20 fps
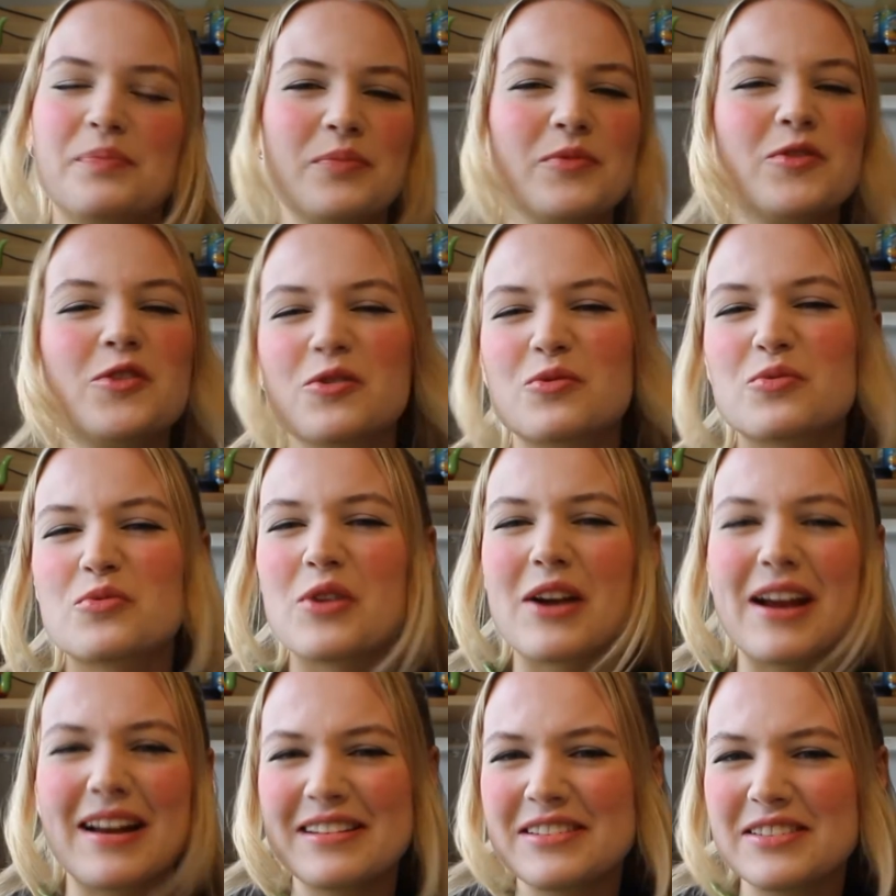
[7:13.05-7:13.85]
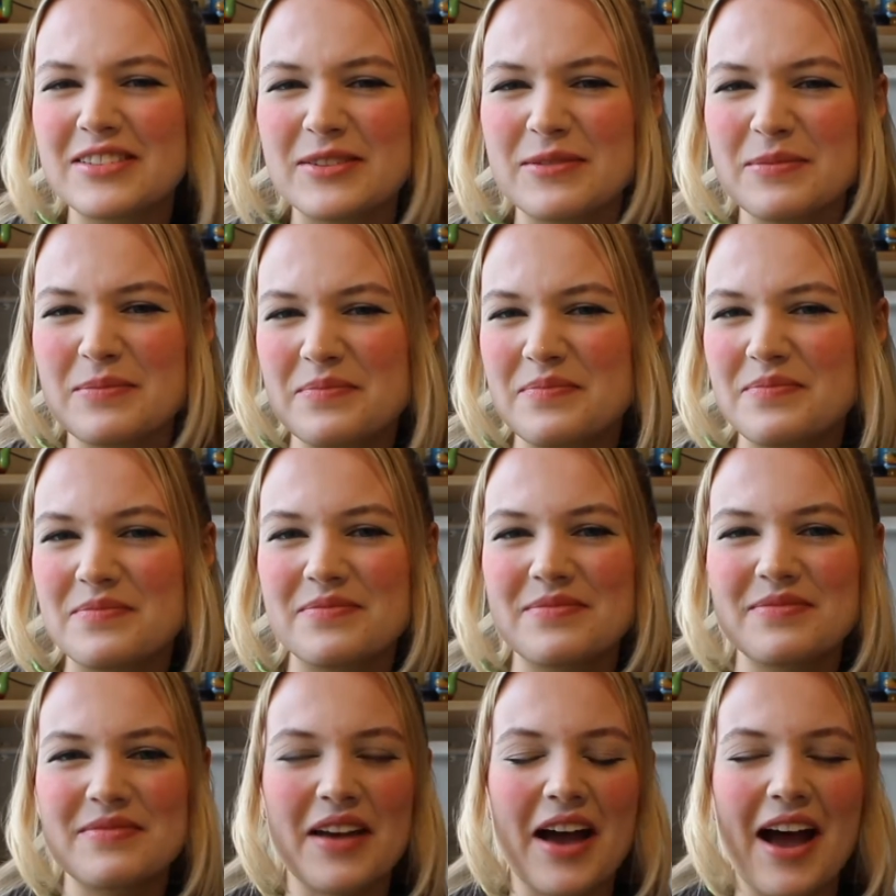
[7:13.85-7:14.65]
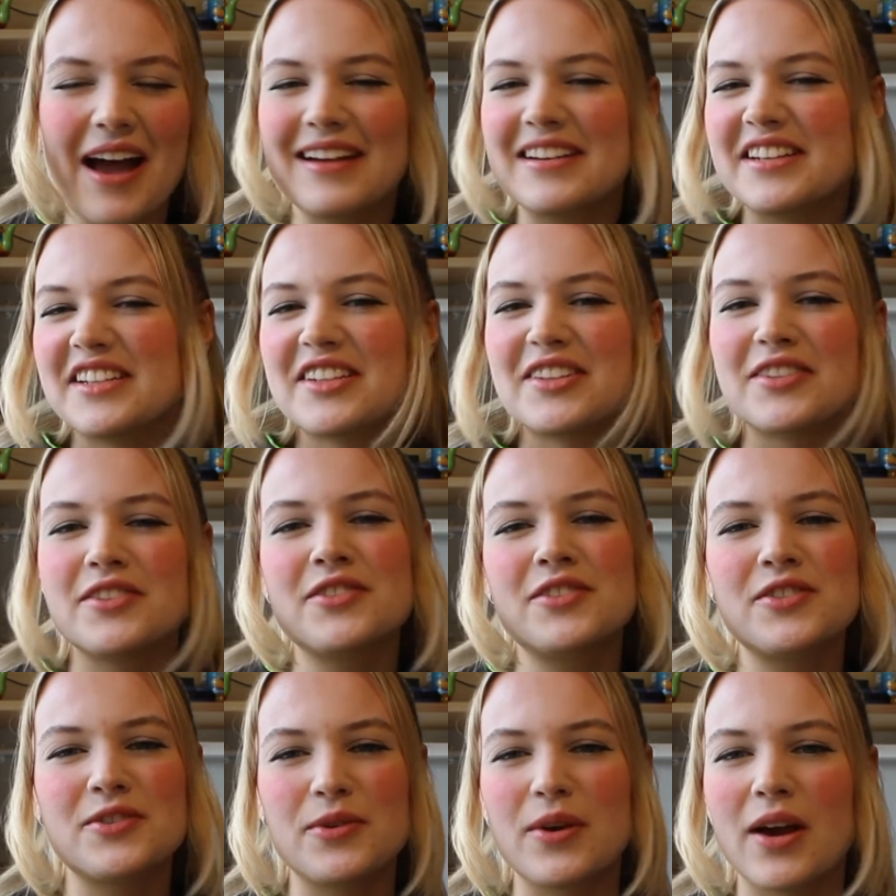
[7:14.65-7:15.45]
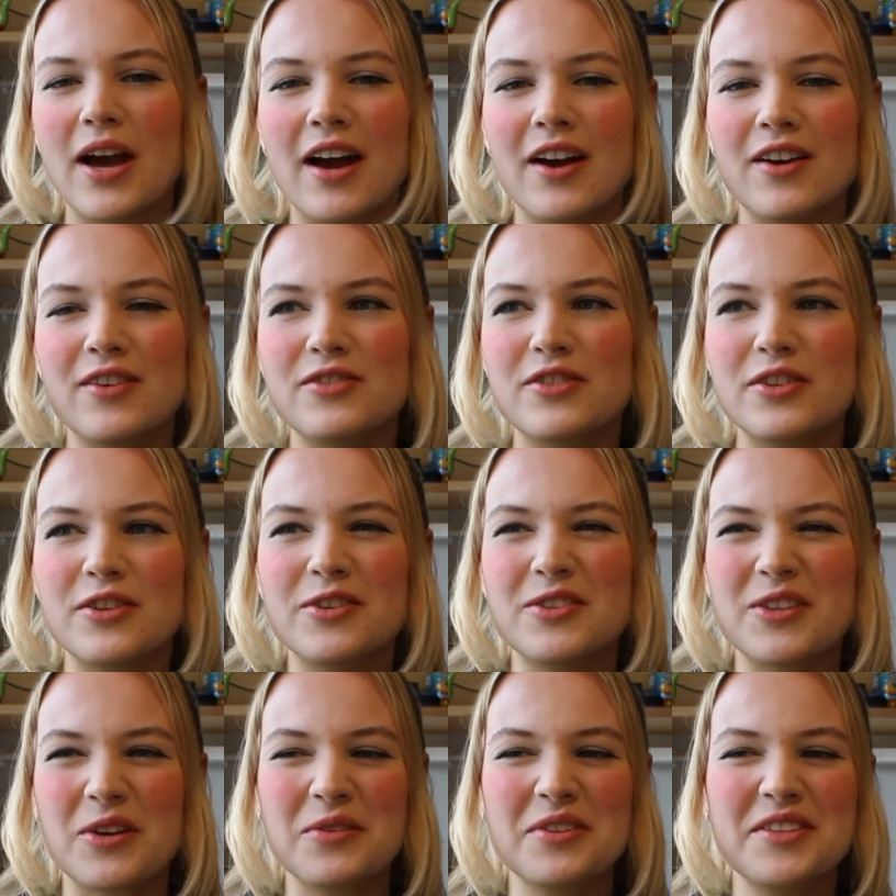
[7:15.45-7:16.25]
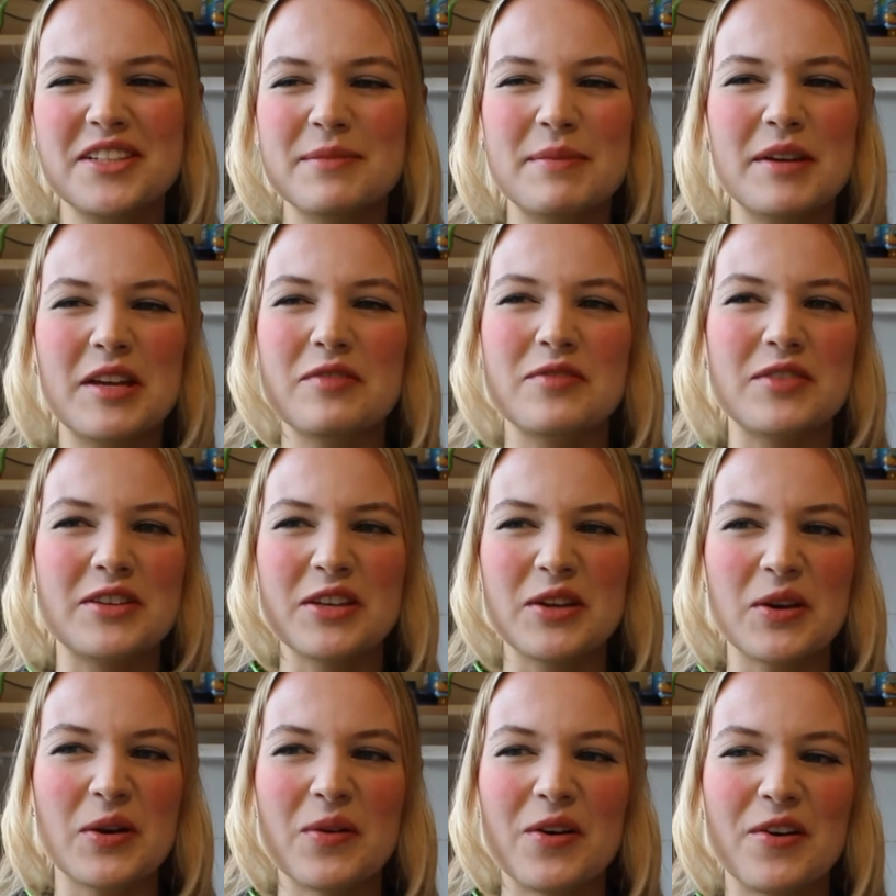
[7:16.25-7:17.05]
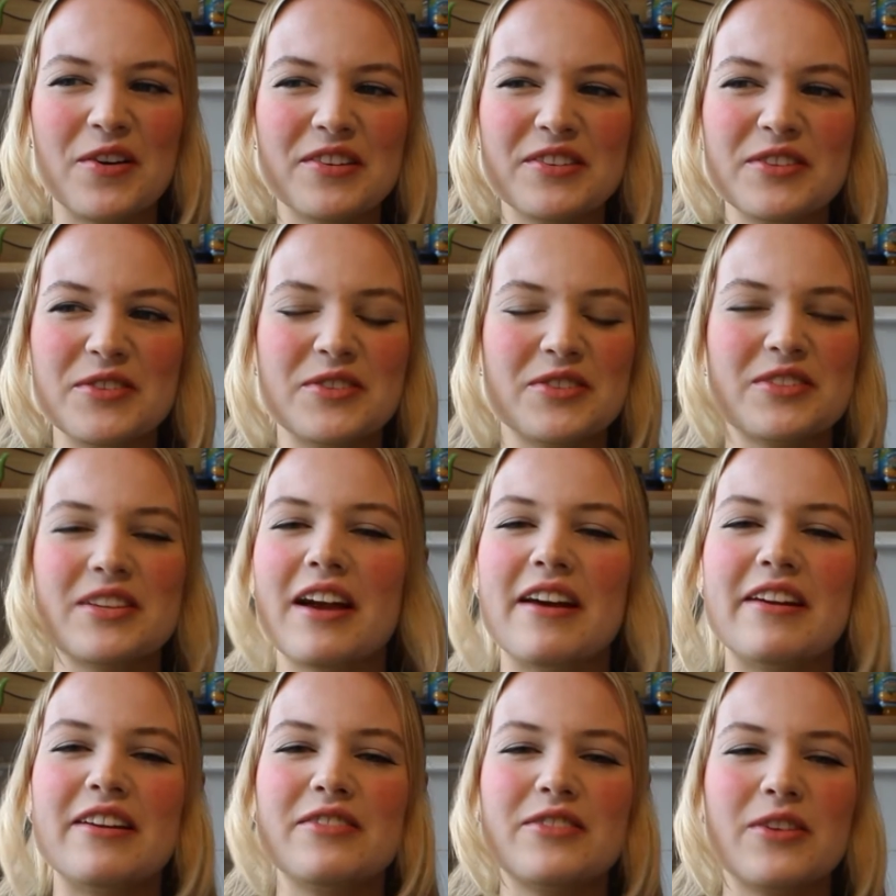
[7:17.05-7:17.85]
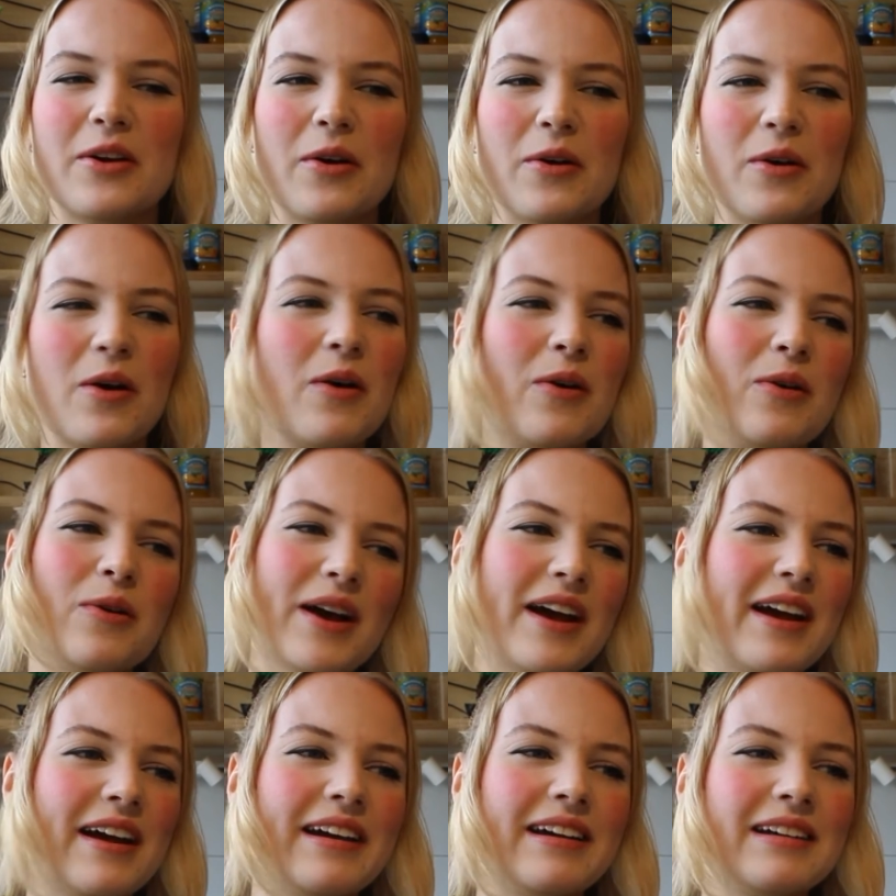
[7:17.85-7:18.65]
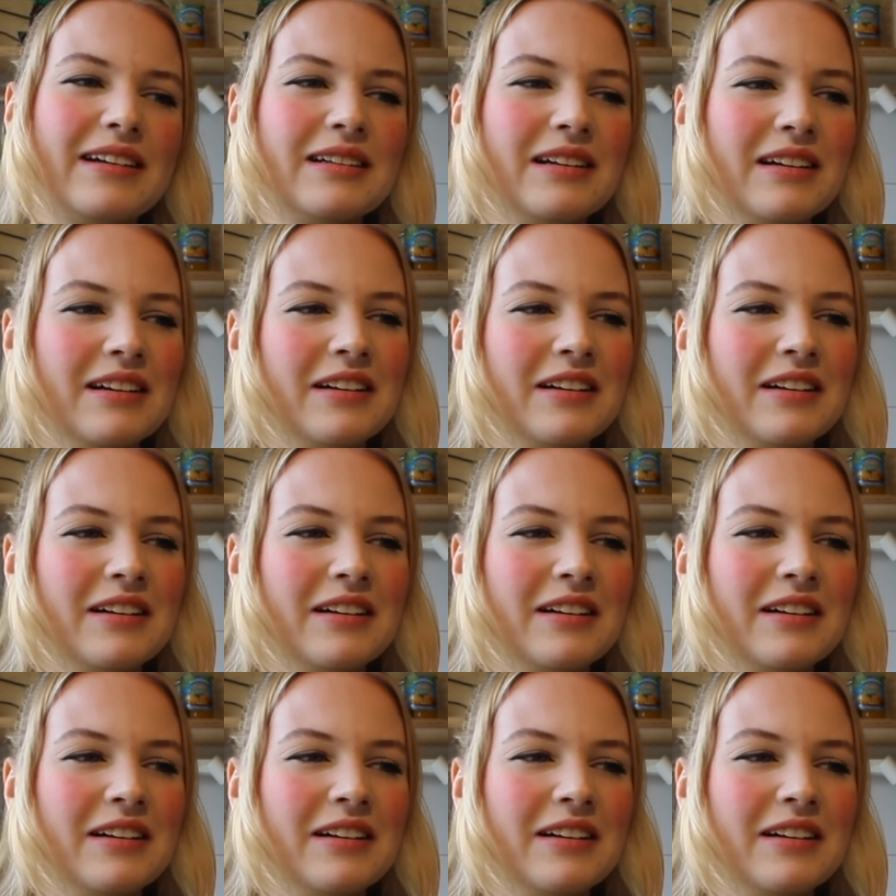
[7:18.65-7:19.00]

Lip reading: just random ideas you have that you don't need to make a video on. You just kind of go, oh, hey,